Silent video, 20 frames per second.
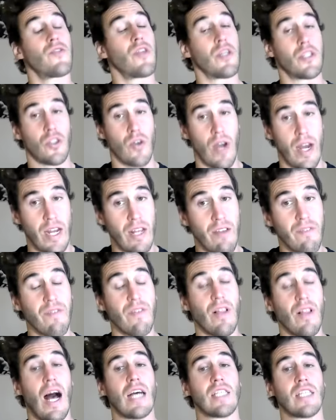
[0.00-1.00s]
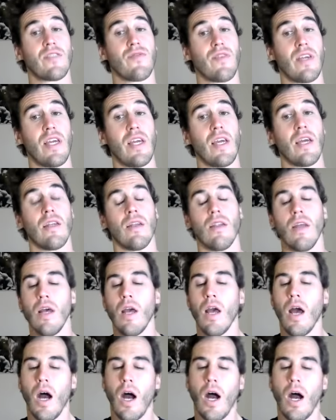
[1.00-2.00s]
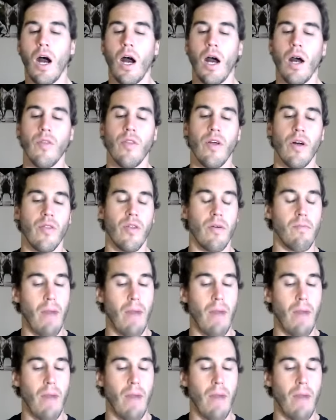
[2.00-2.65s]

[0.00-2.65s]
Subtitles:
training philosophy and the